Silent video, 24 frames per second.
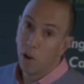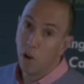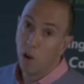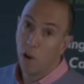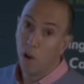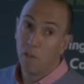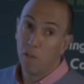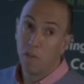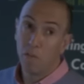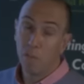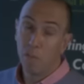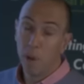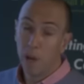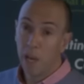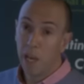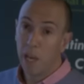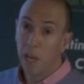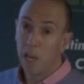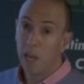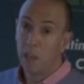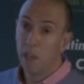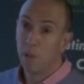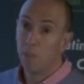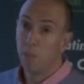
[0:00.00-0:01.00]
of
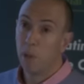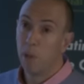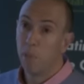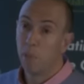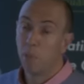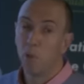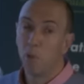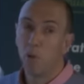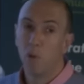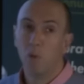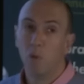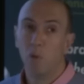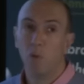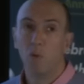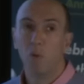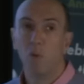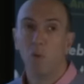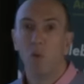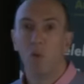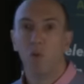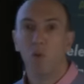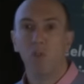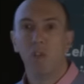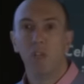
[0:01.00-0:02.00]
pain in the people
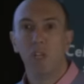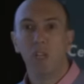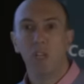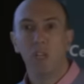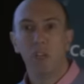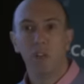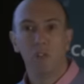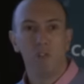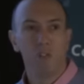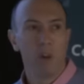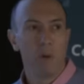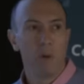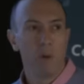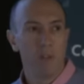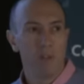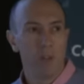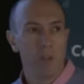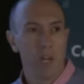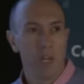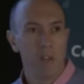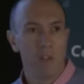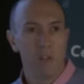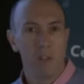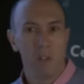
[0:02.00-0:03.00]
who didn't show a
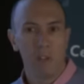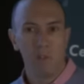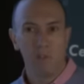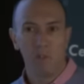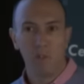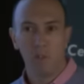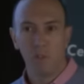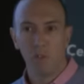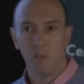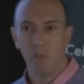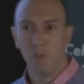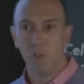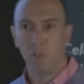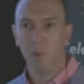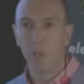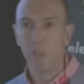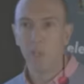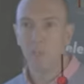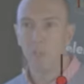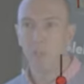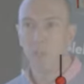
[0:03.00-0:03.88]
change in that first 2 weeks